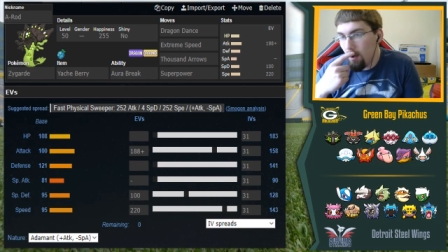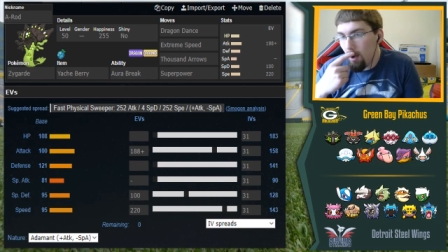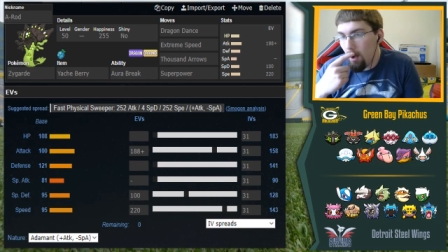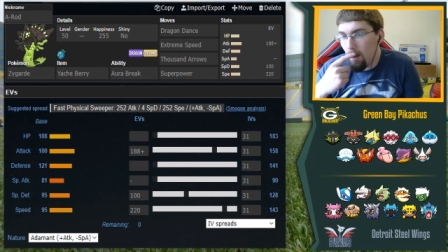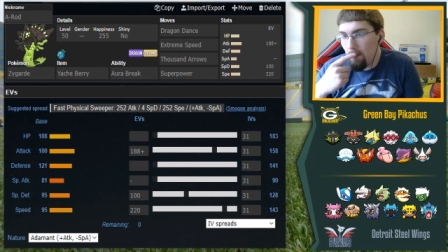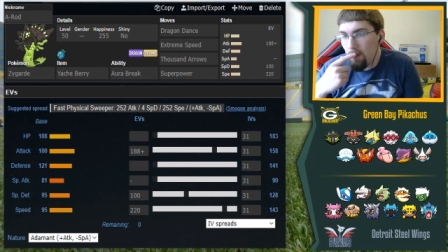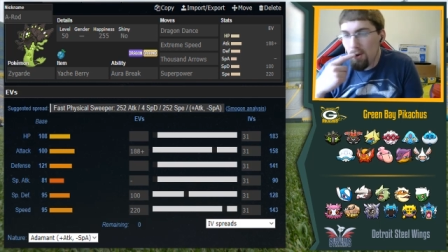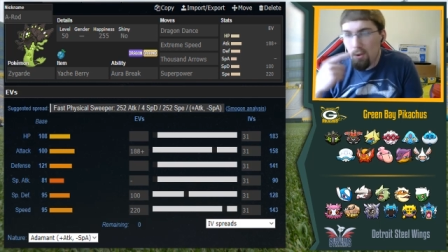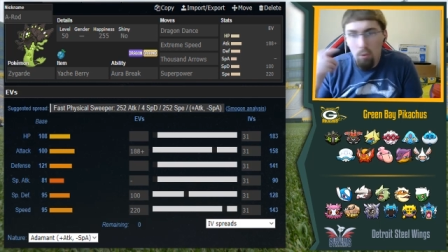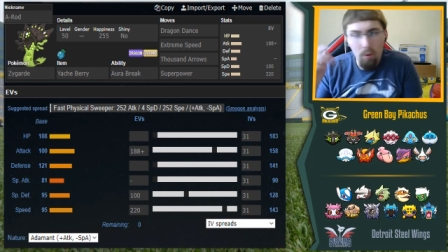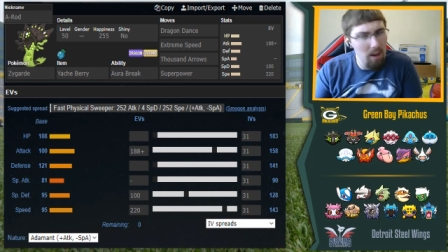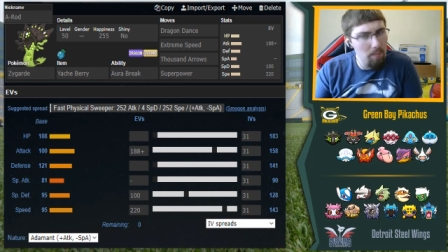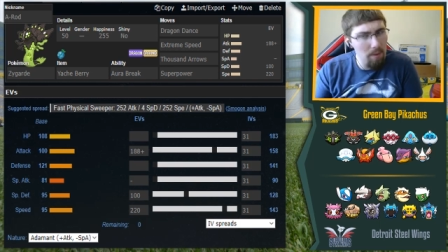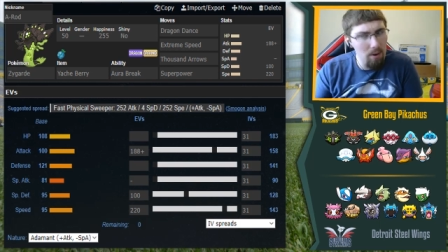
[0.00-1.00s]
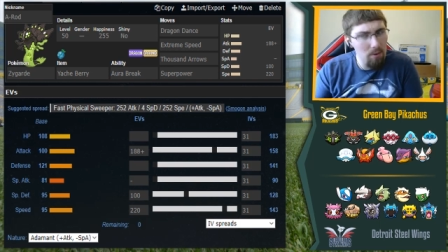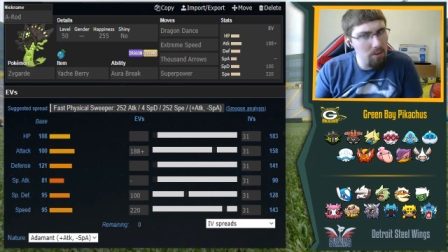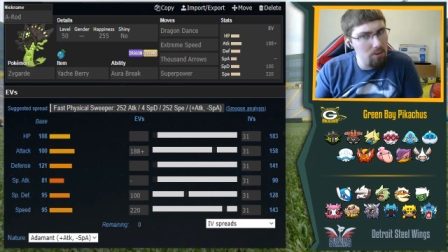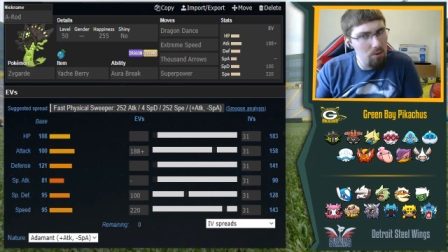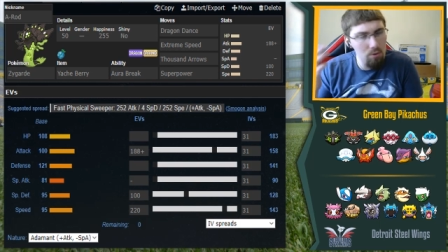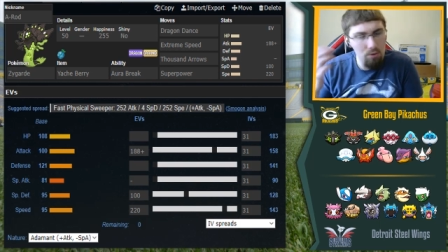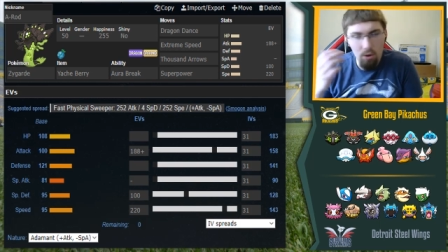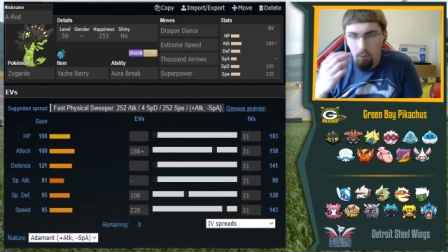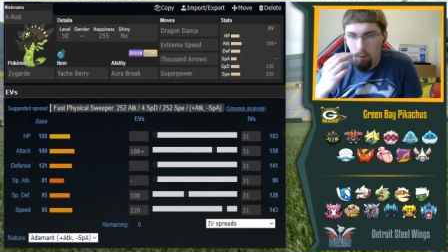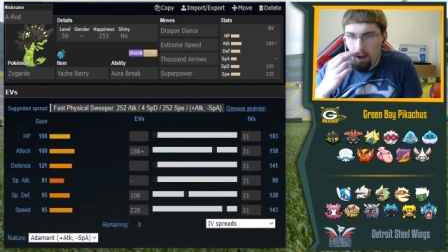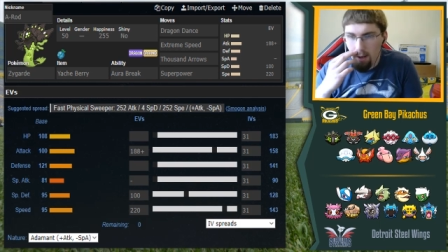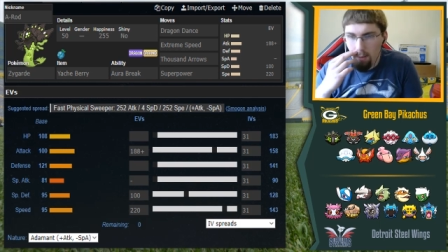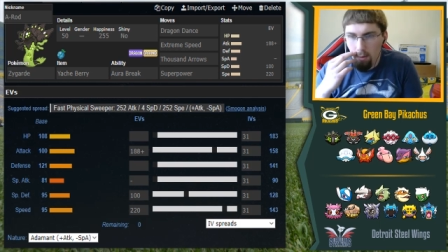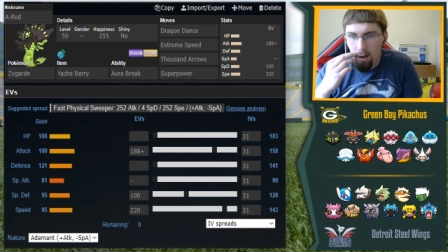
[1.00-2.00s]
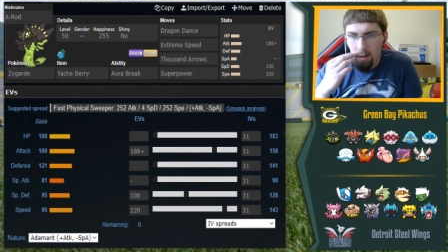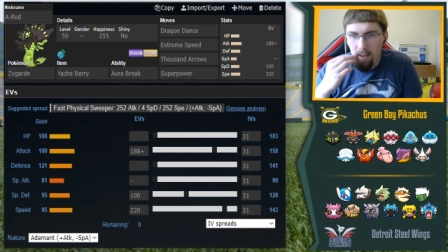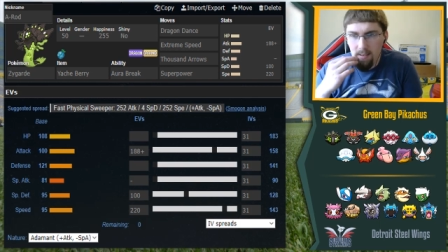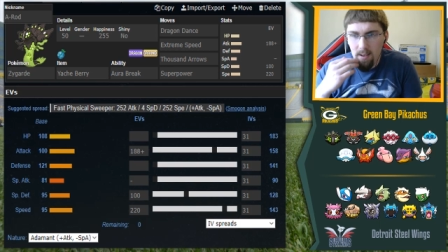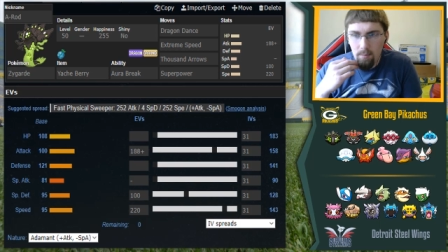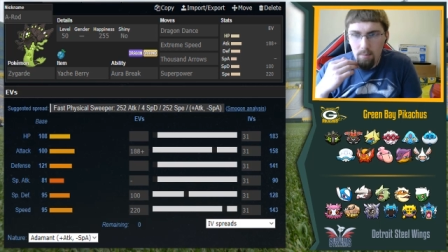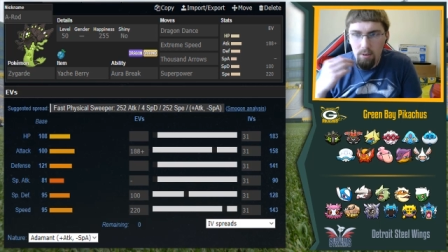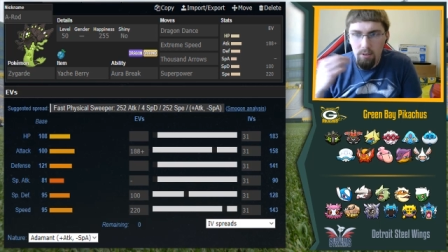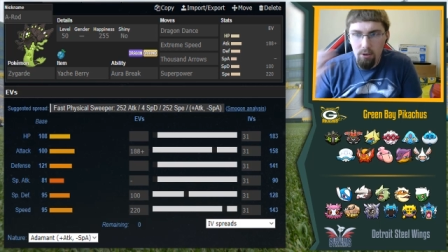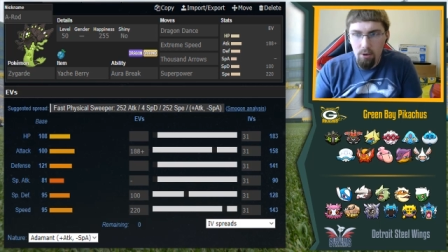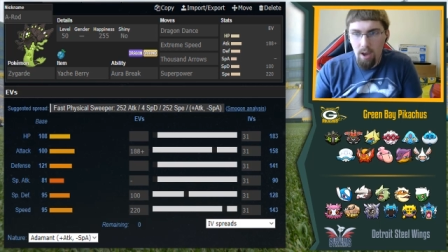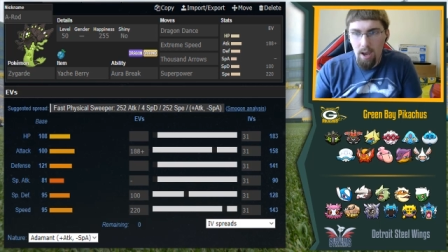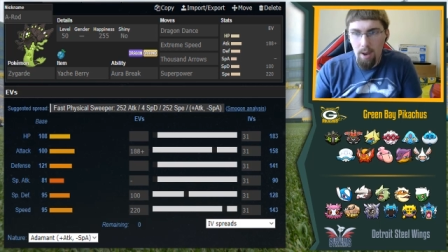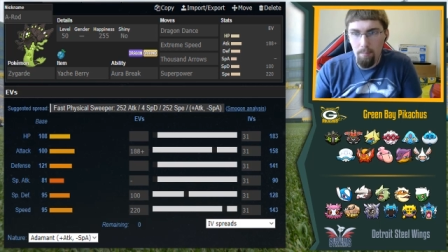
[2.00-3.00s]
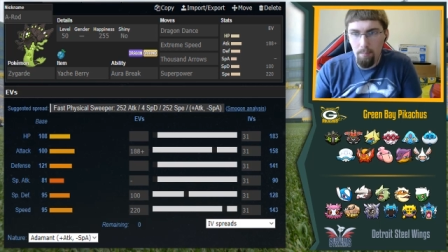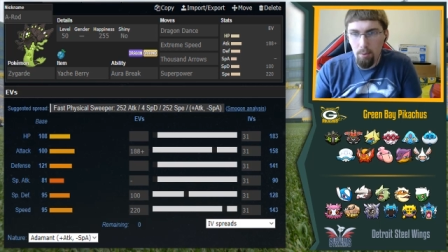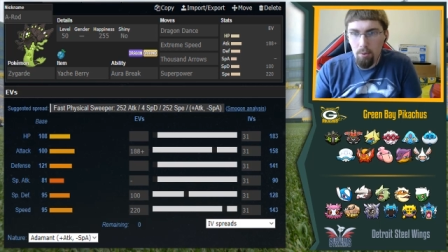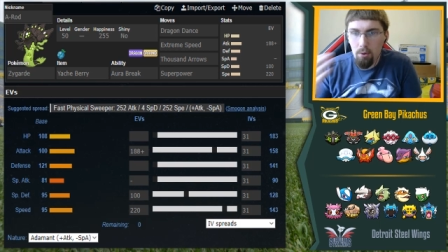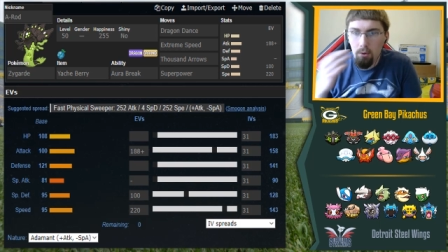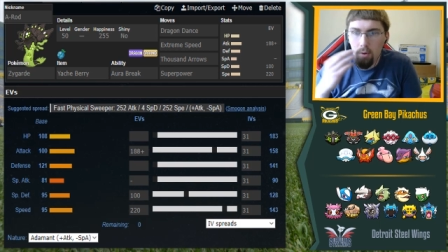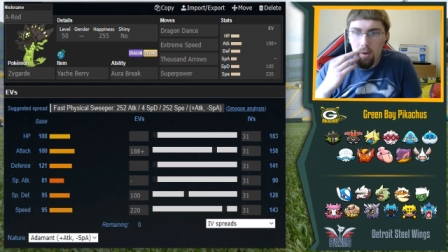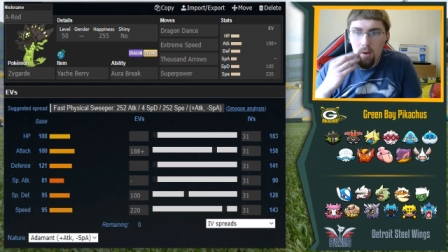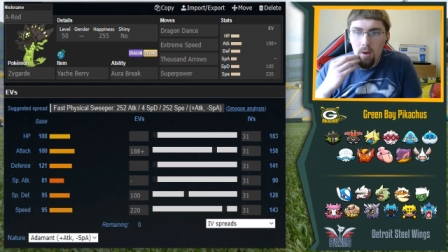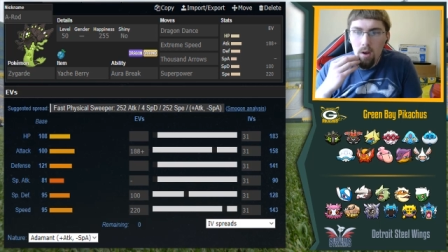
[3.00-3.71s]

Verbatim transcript: Um, Earthquake, I'm not really too sure why he brought last time, considering I had Bulu.